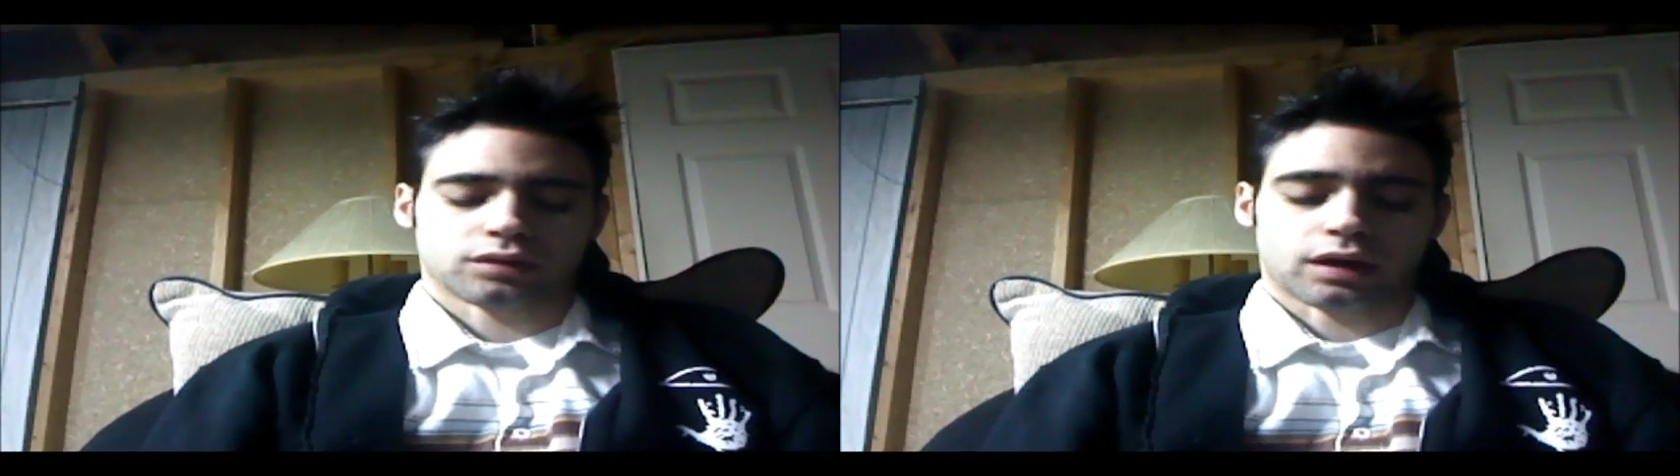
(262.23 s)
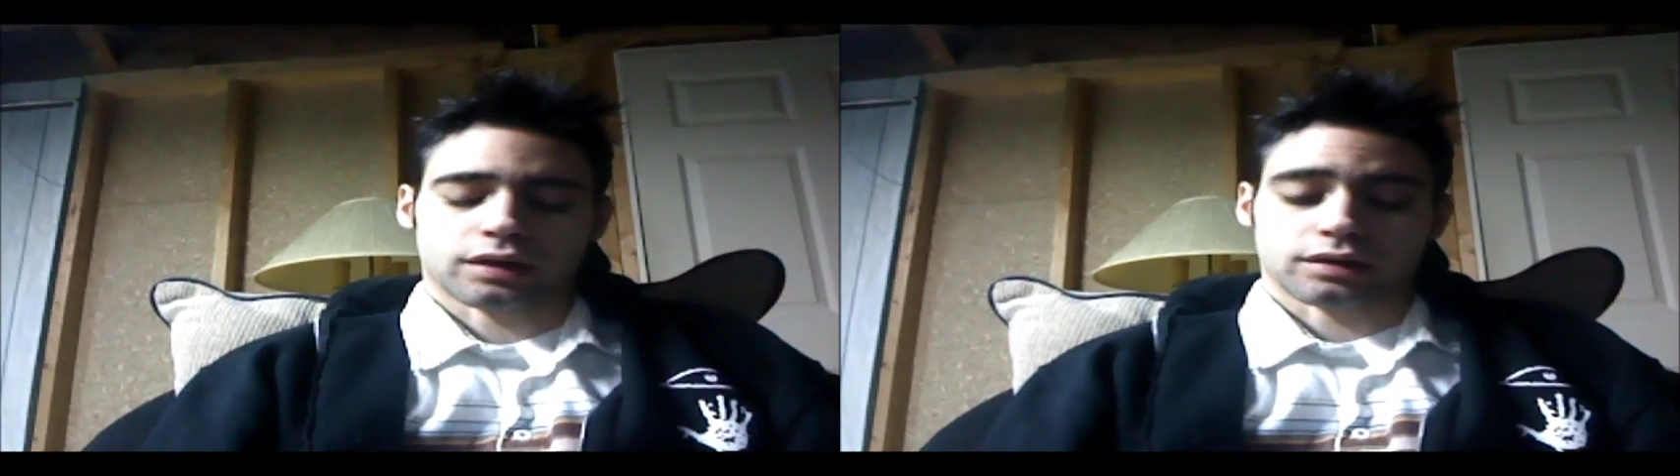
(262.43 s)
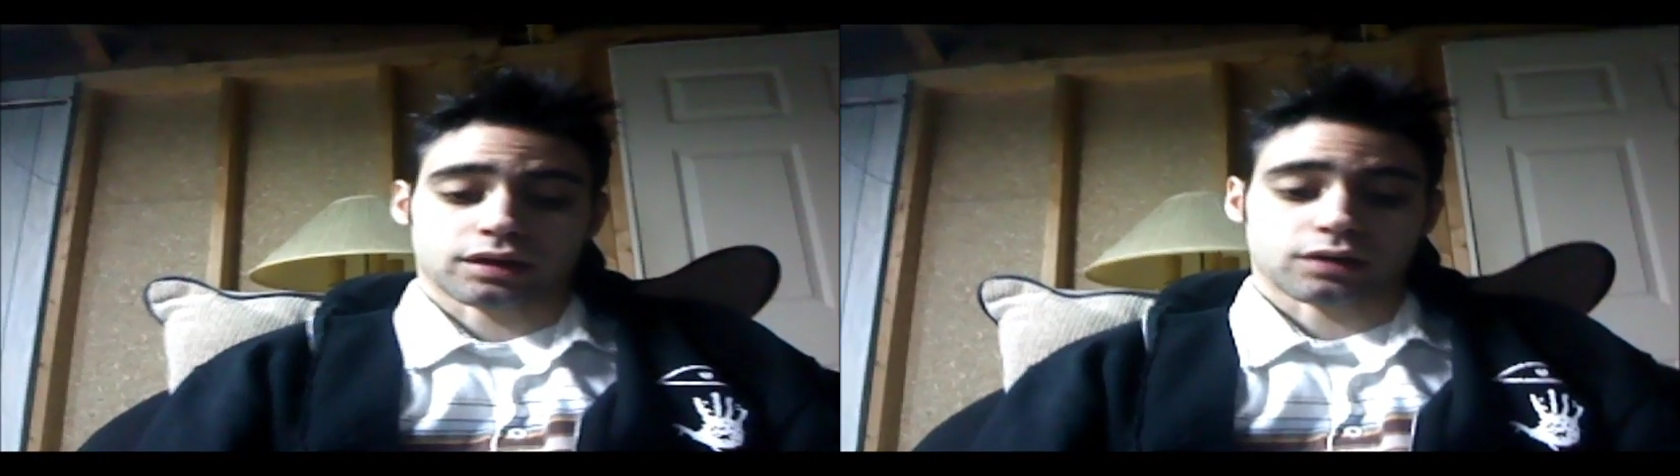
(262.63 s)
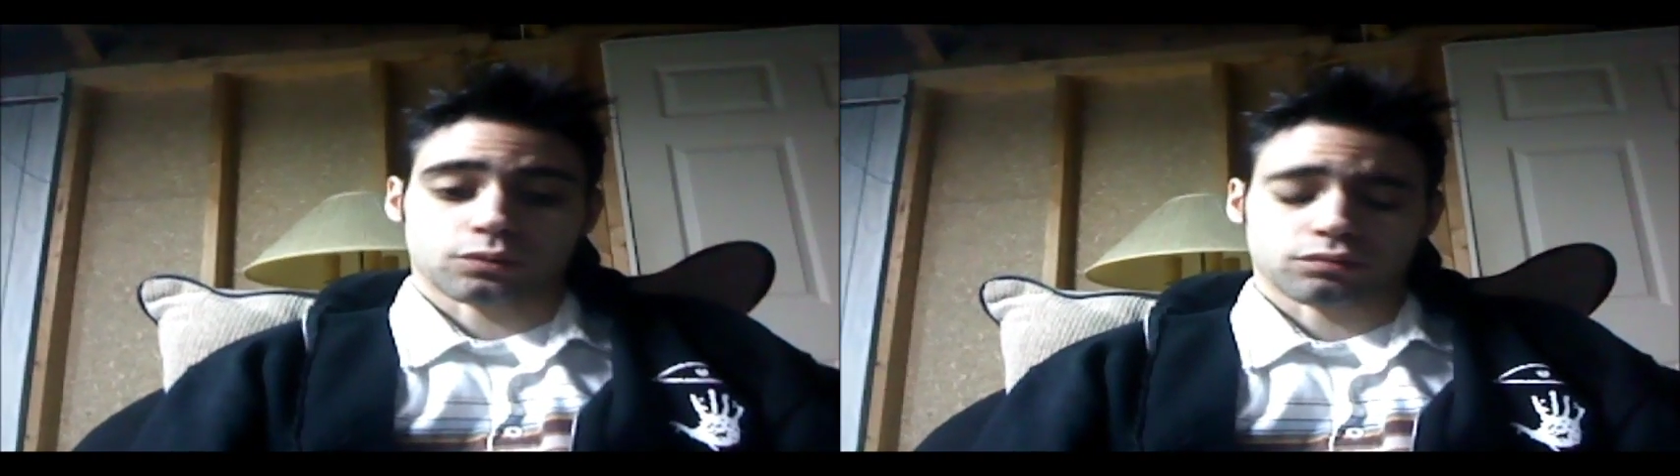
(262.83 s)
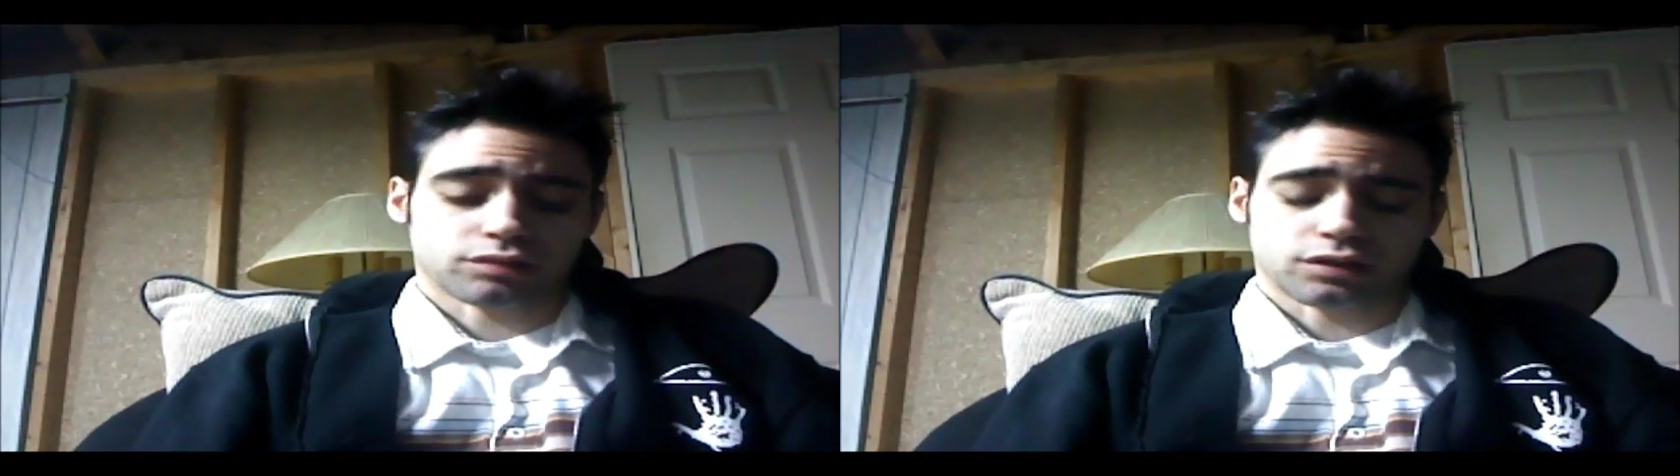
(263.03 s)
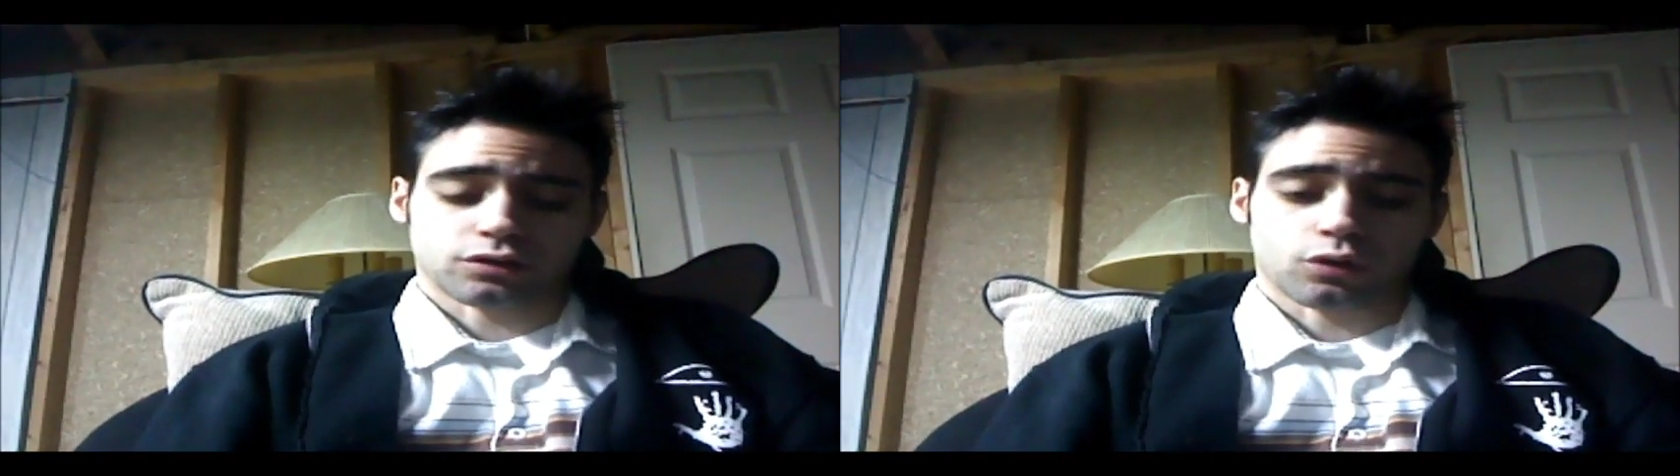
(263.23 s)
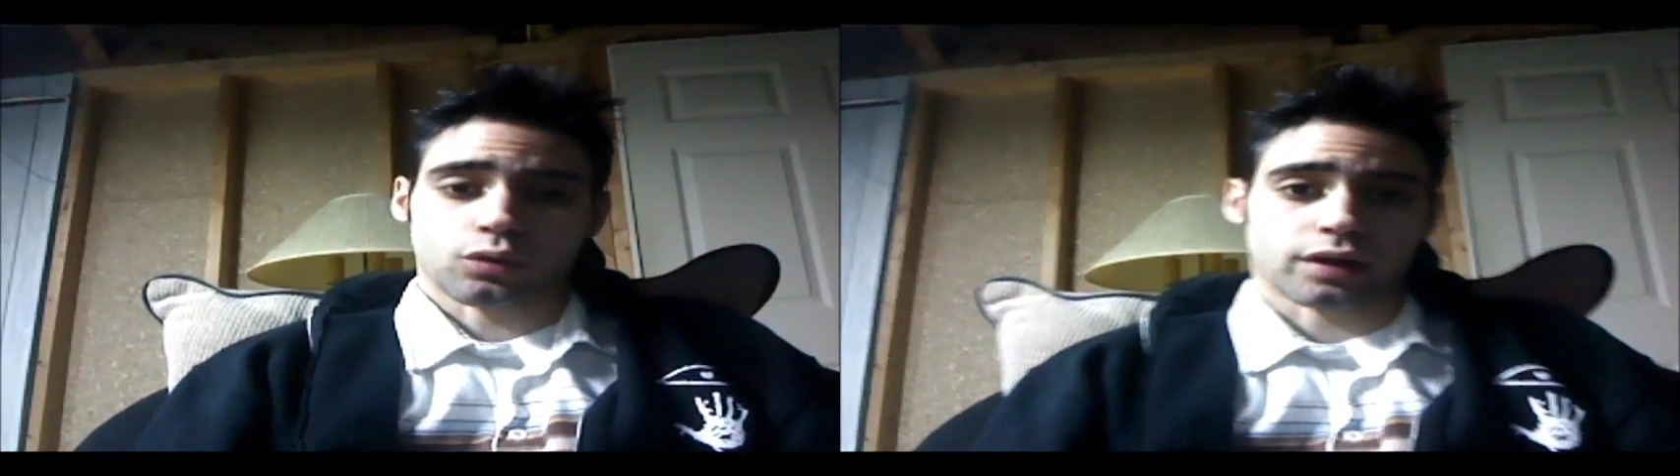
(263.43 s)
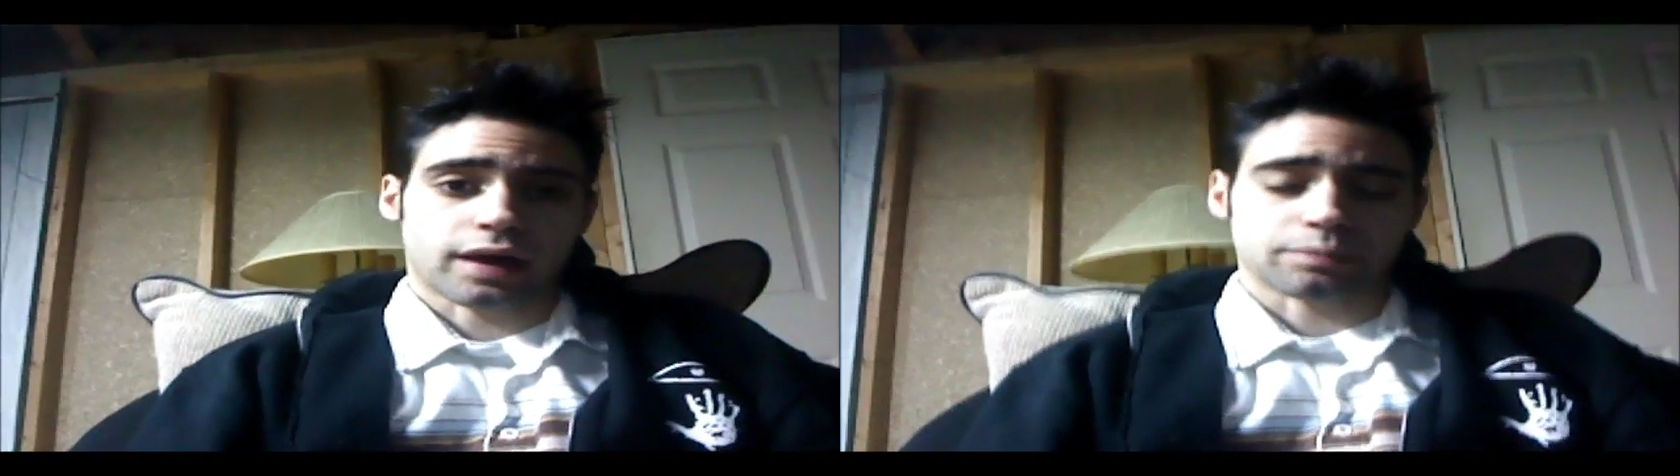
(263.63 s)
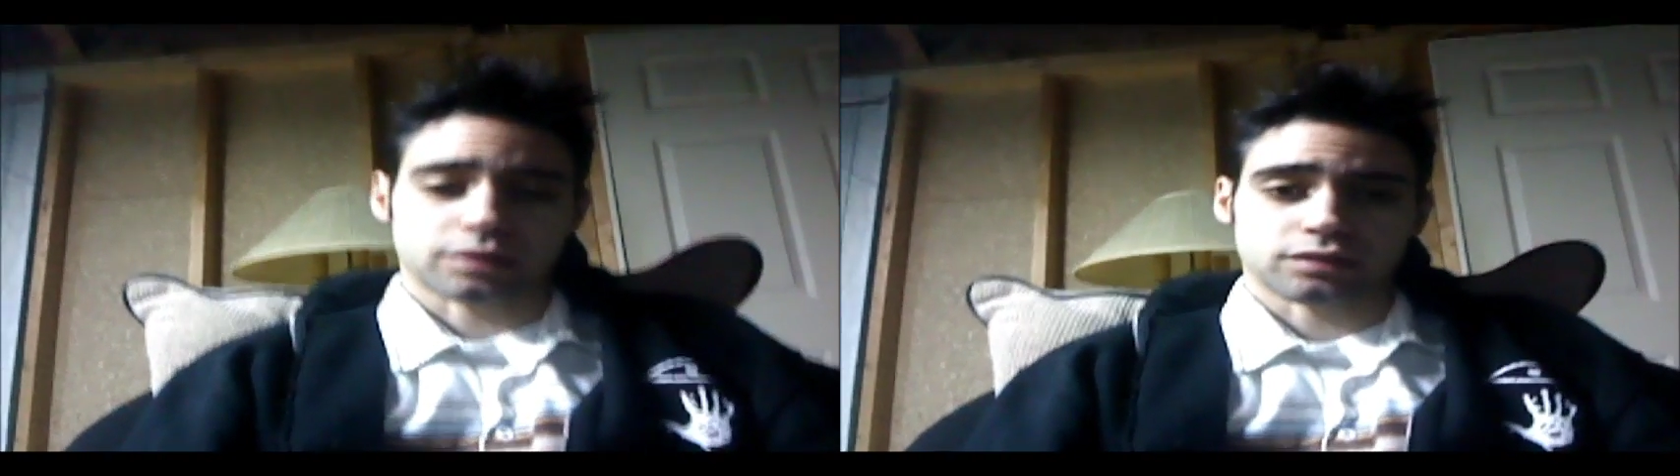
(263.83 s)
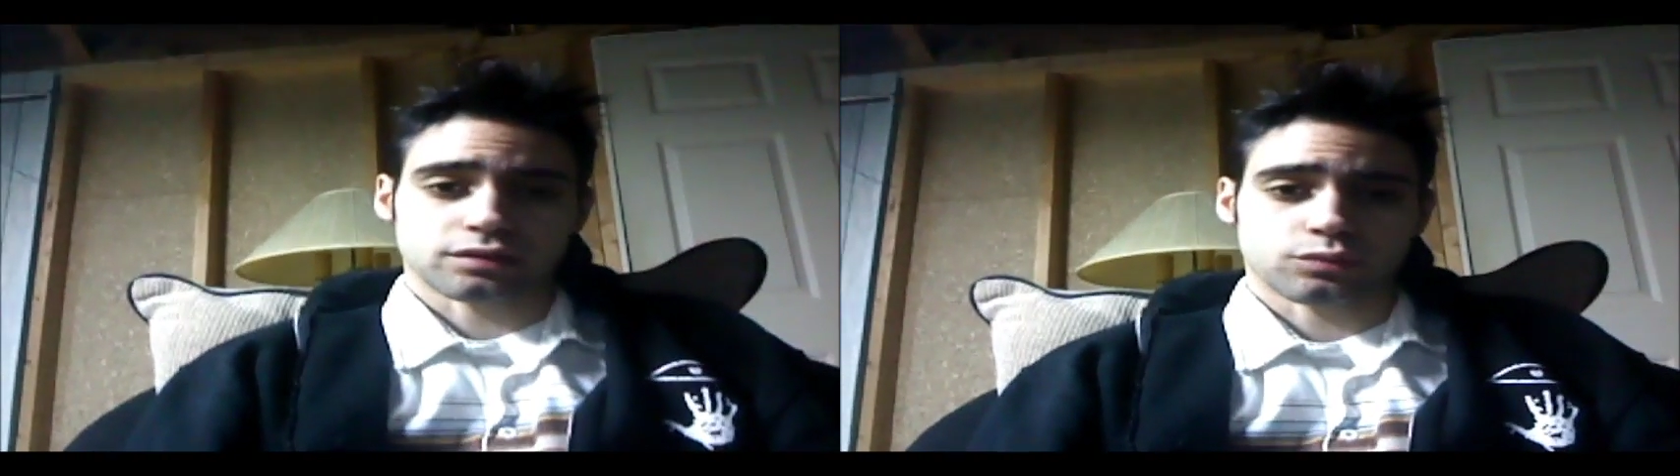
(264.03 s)
I kind of didn't know what
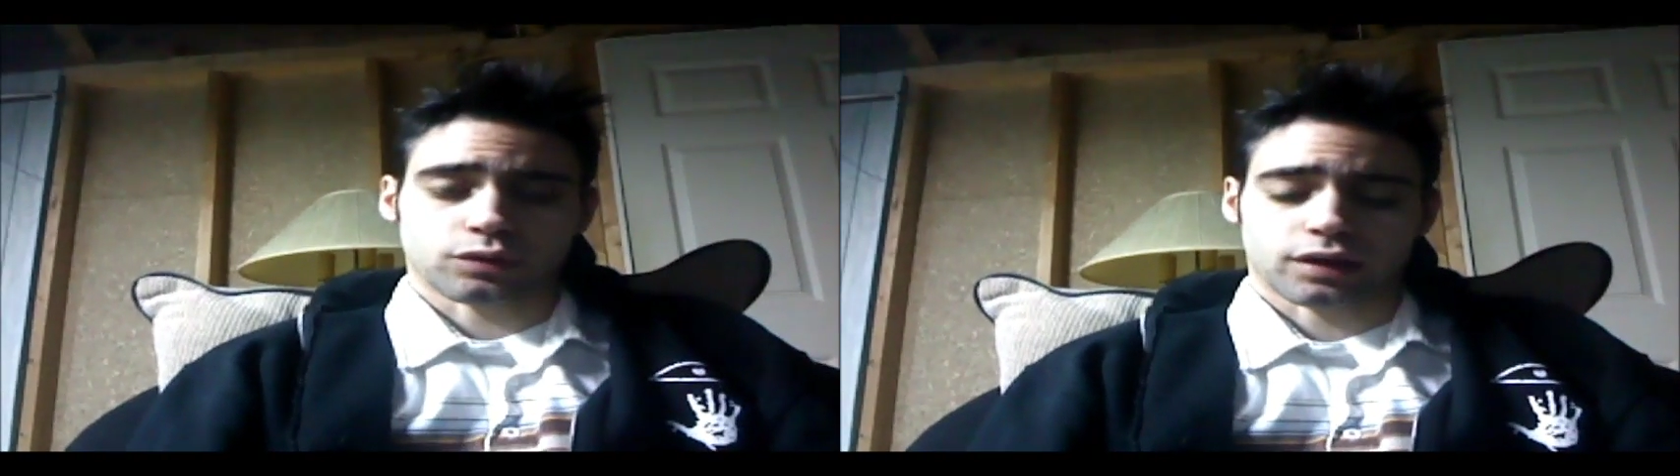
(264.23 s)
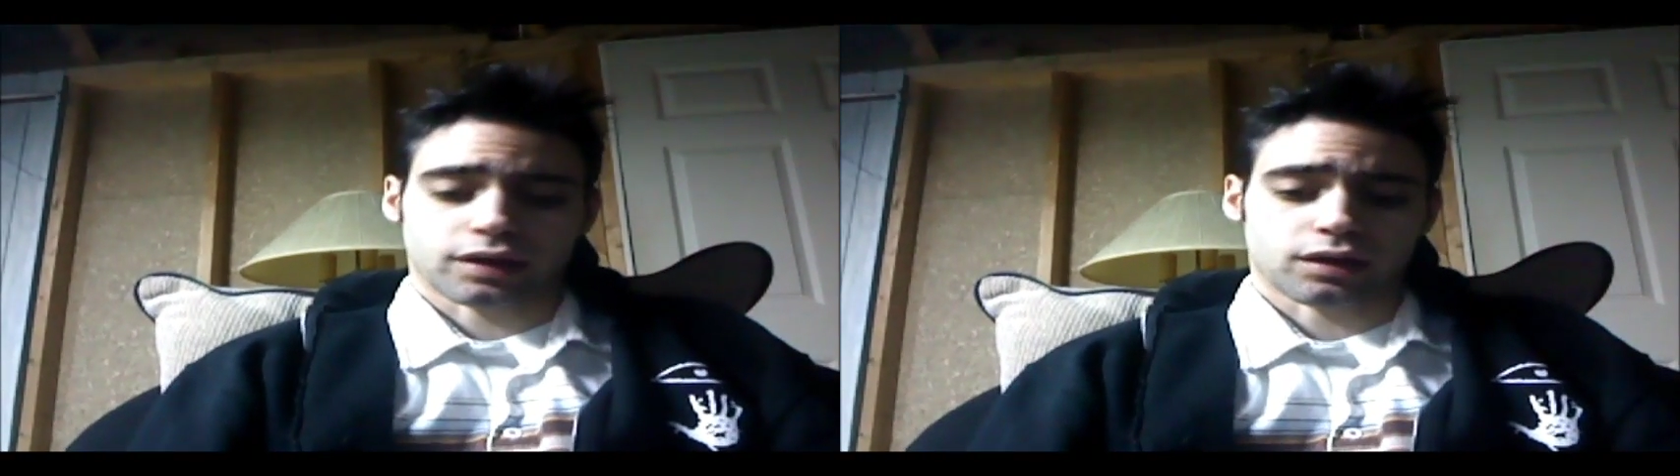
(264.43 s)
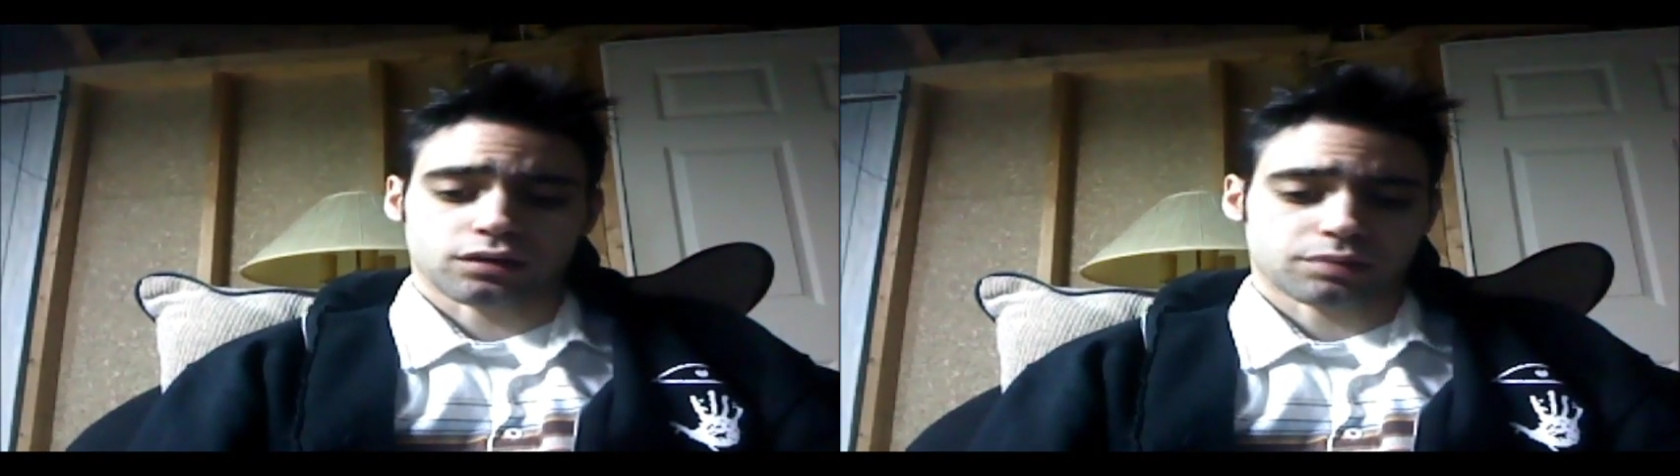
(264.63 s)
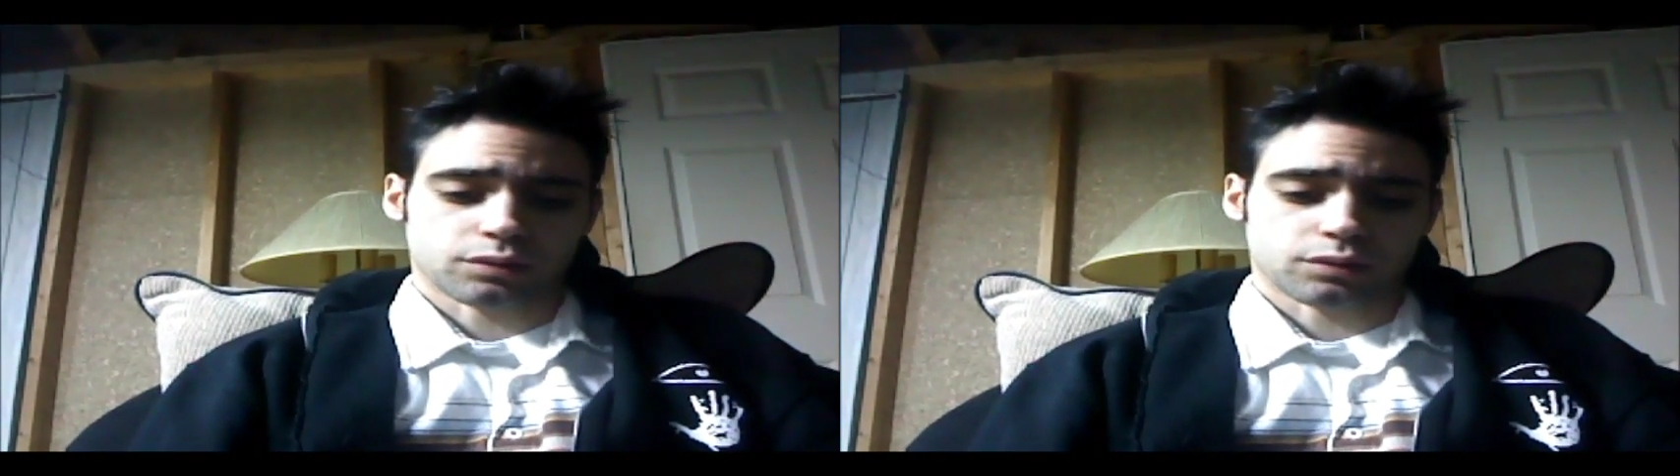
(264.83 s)
happened when I got up.